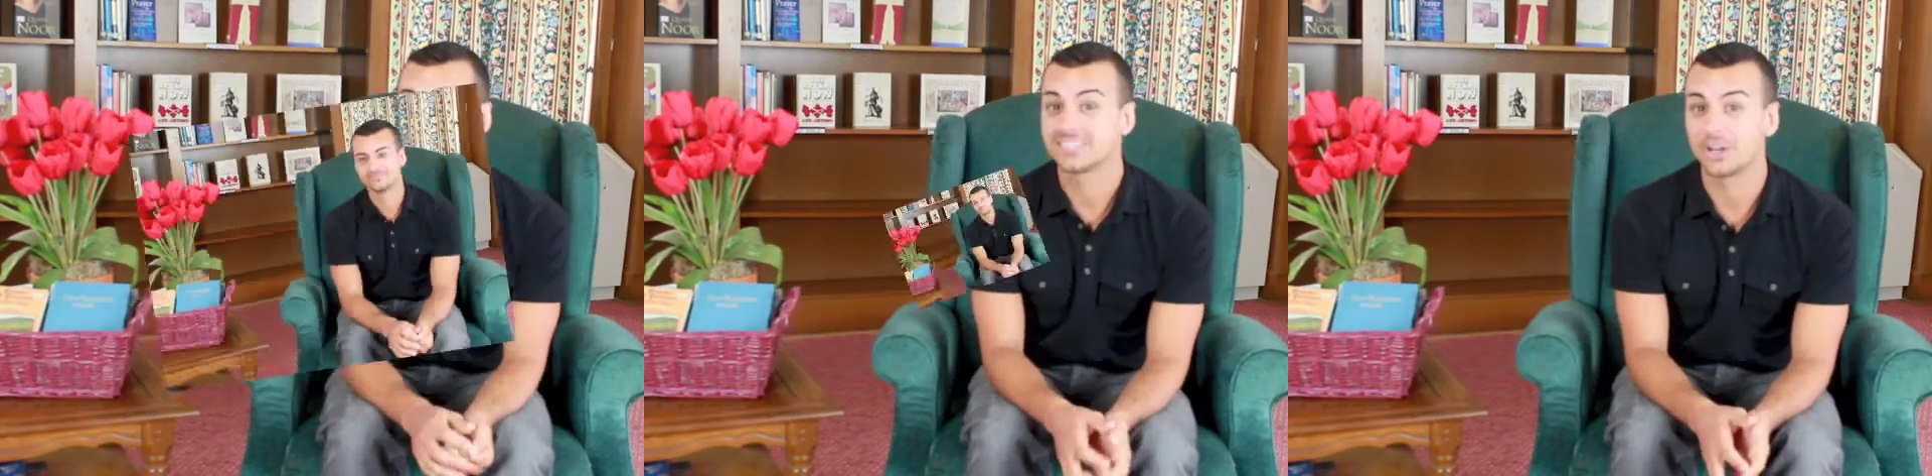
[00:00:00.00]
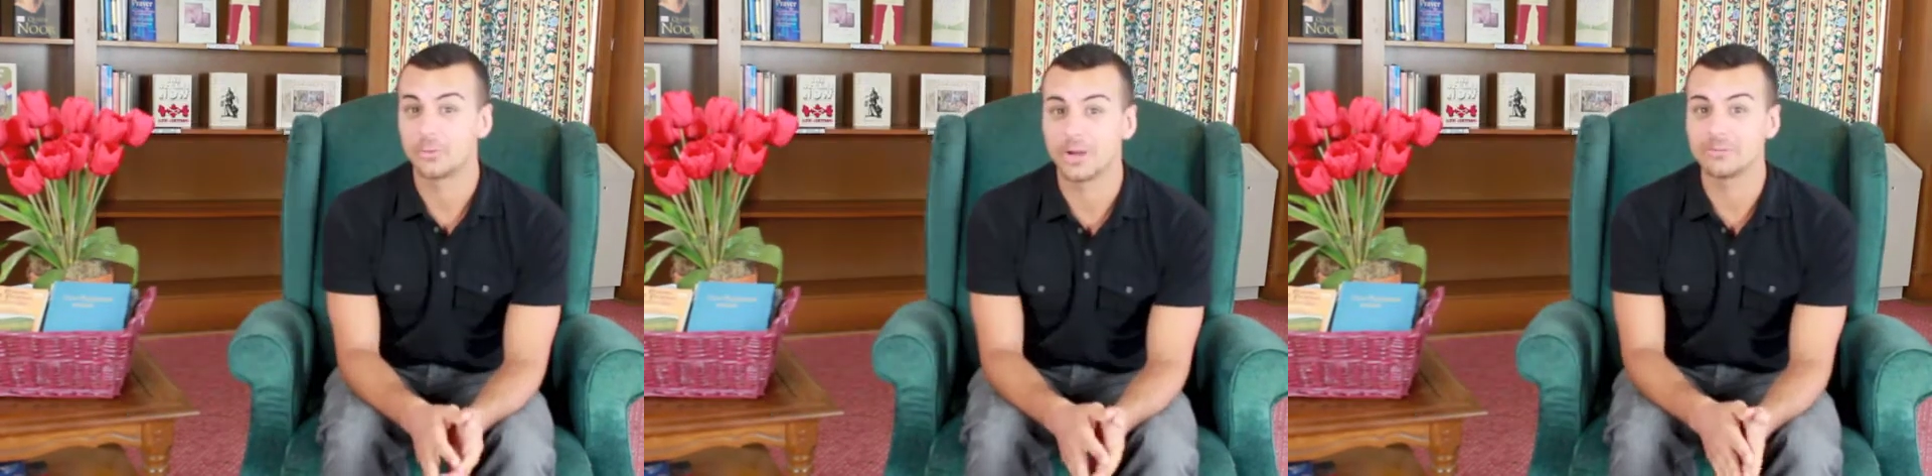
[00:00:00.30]

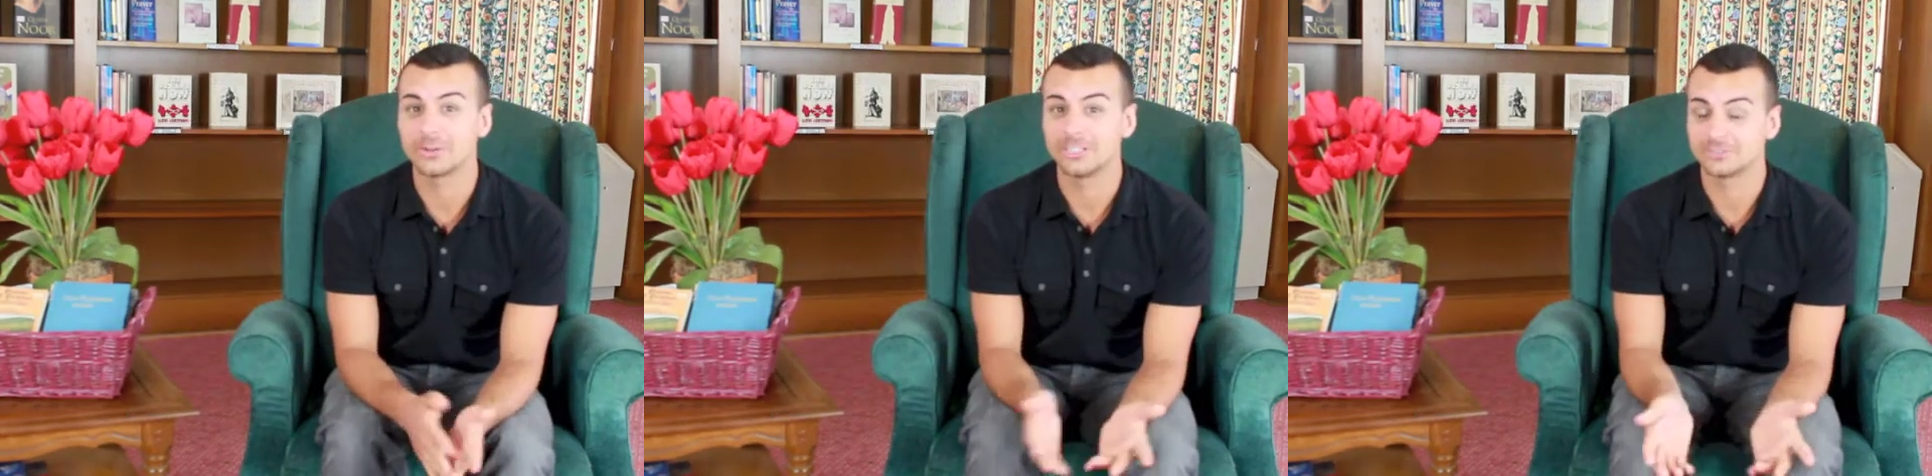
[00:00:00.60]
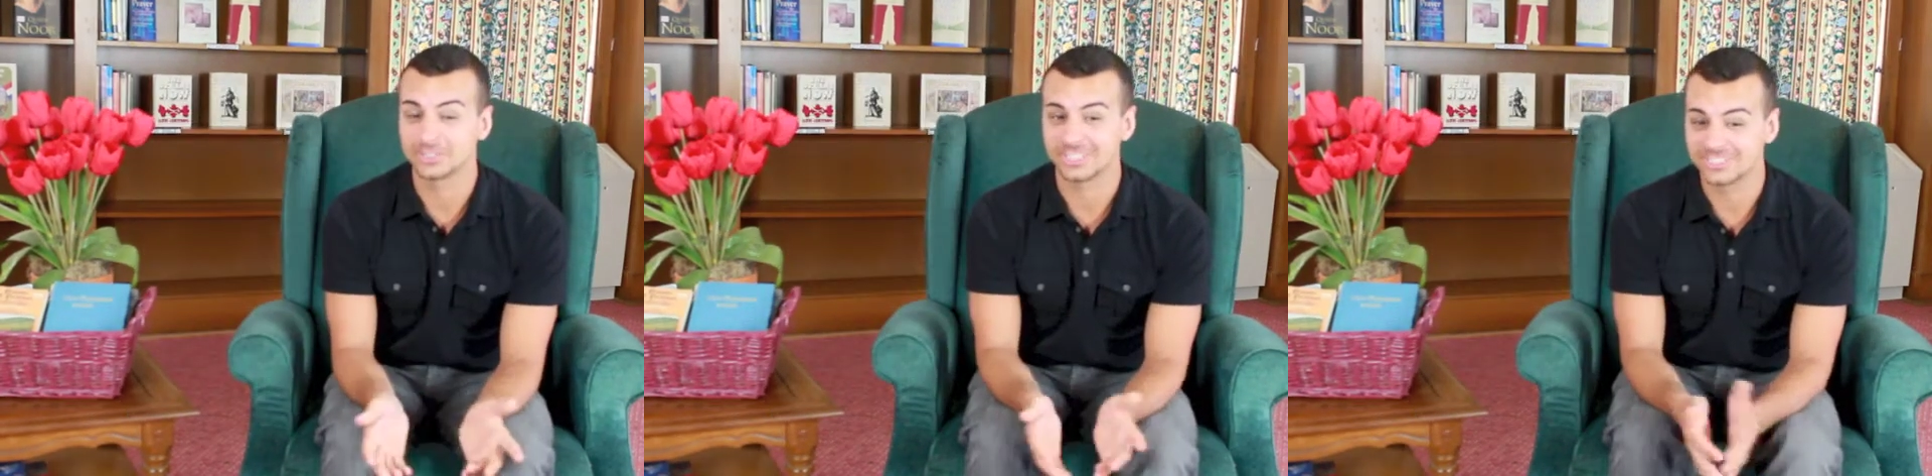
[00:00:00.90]
So where I'm going
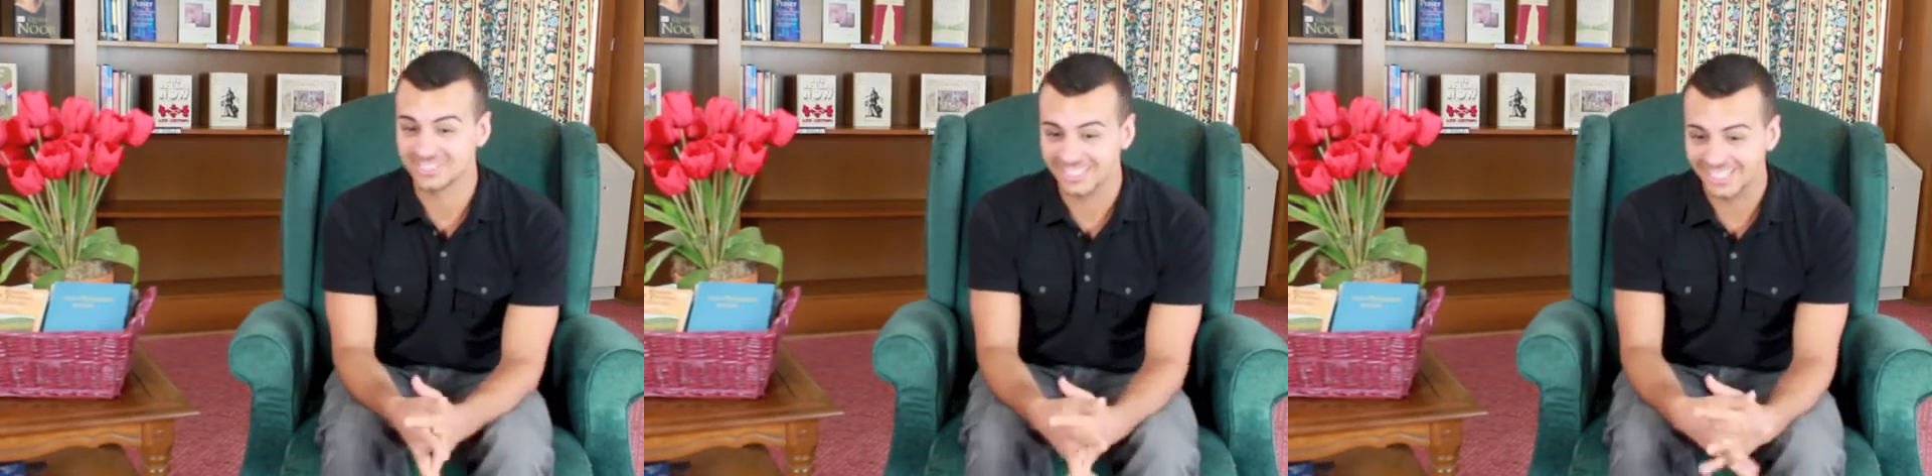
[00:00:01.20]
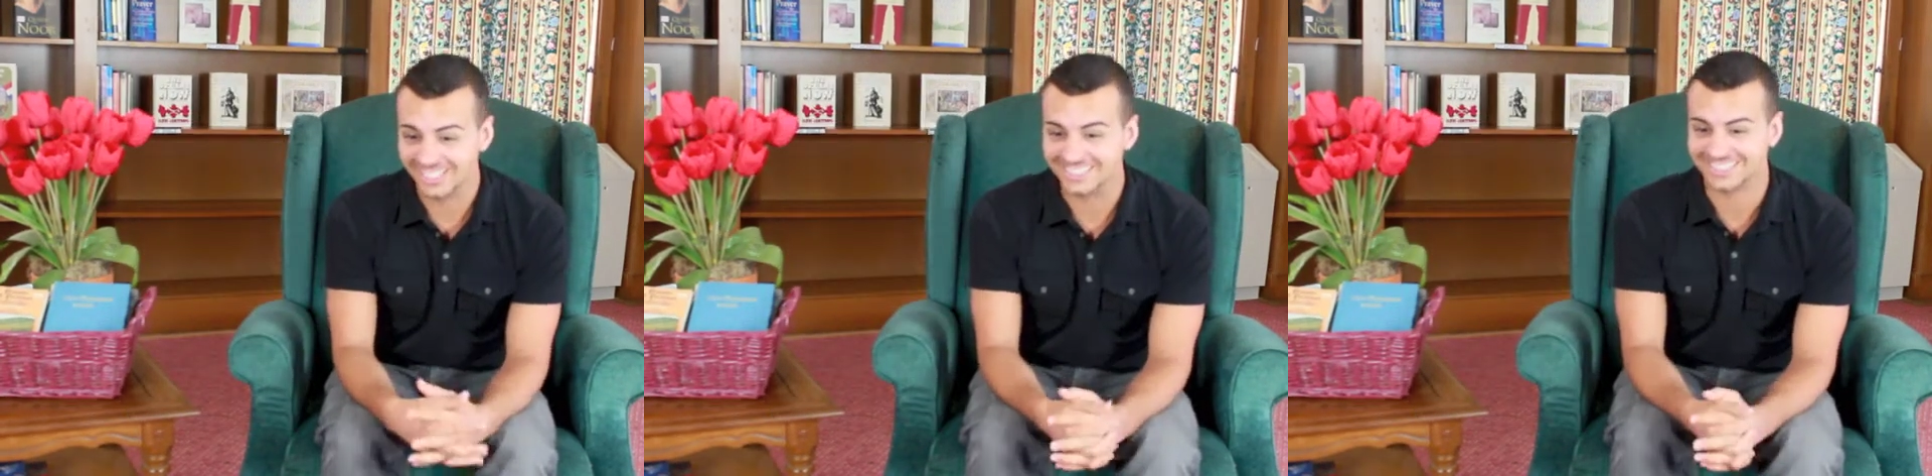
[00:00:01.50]
for lunch
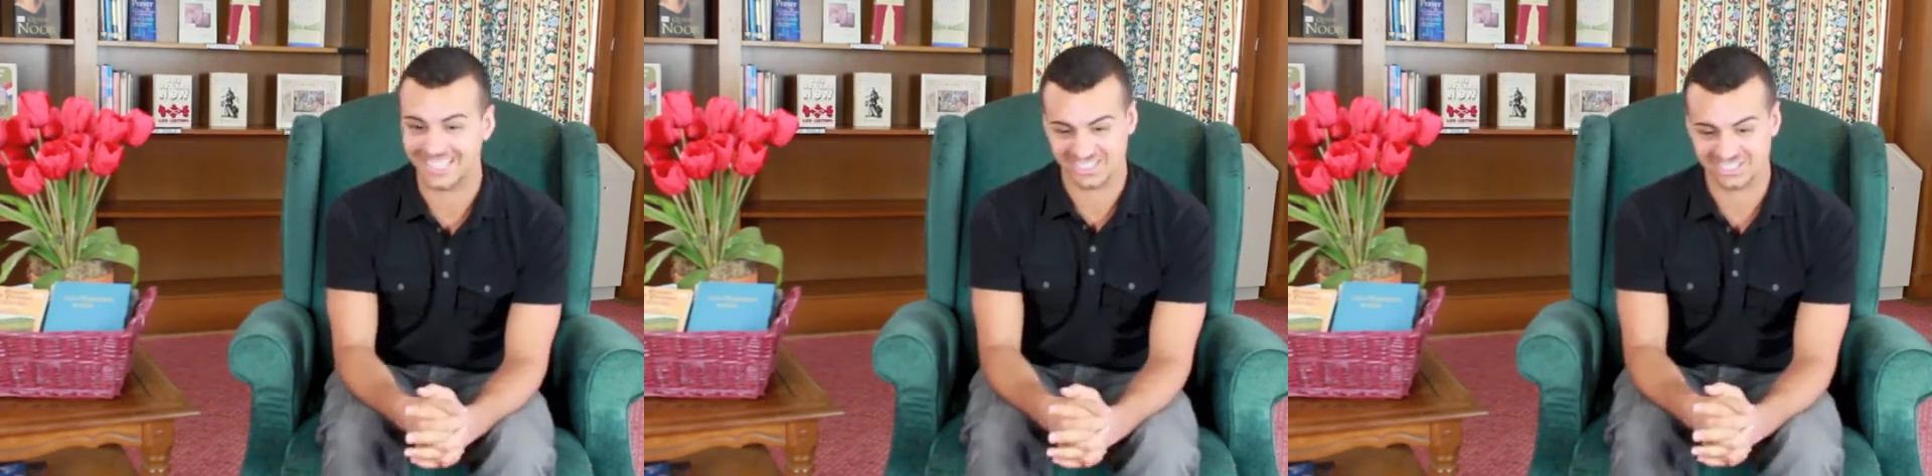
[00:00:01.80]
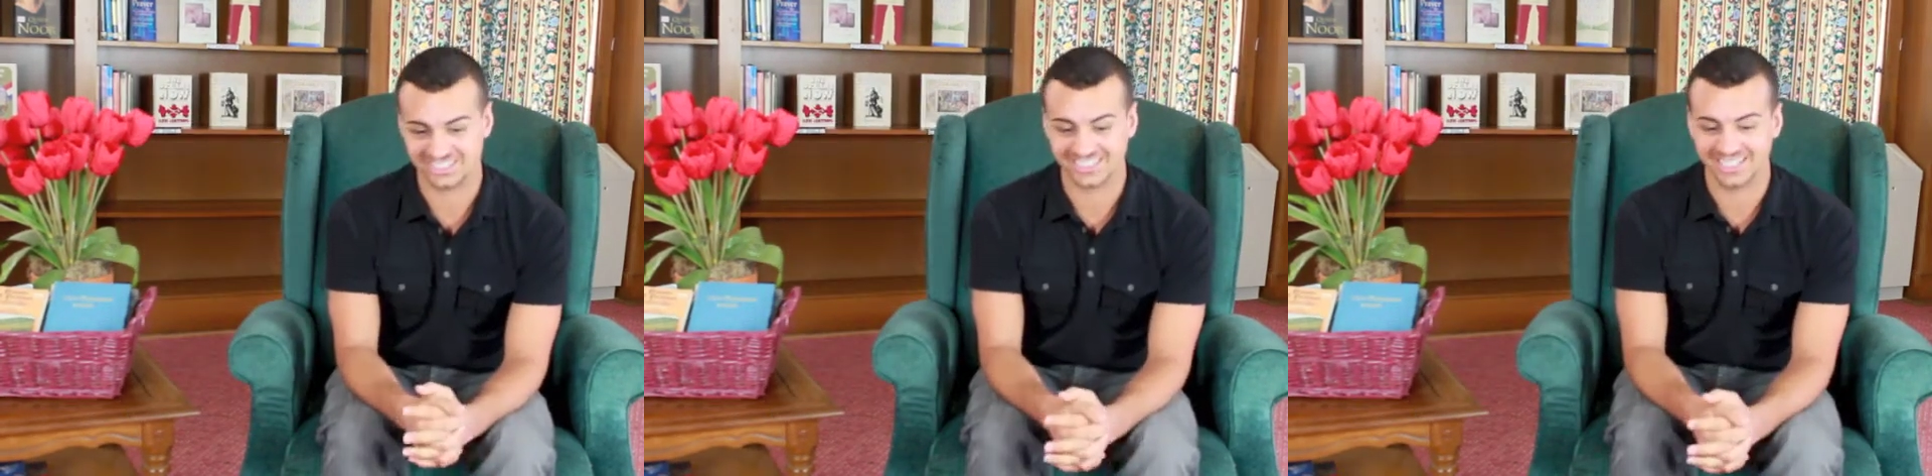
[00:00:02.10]
today is
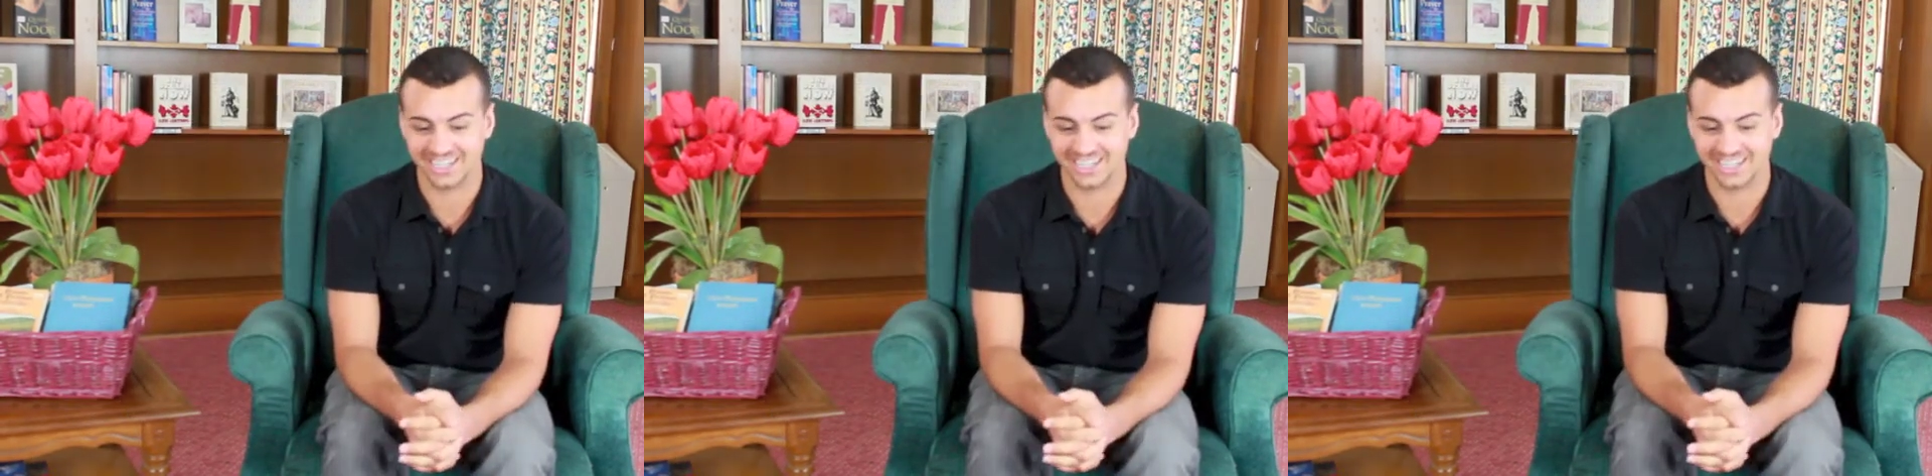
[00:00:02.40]
actually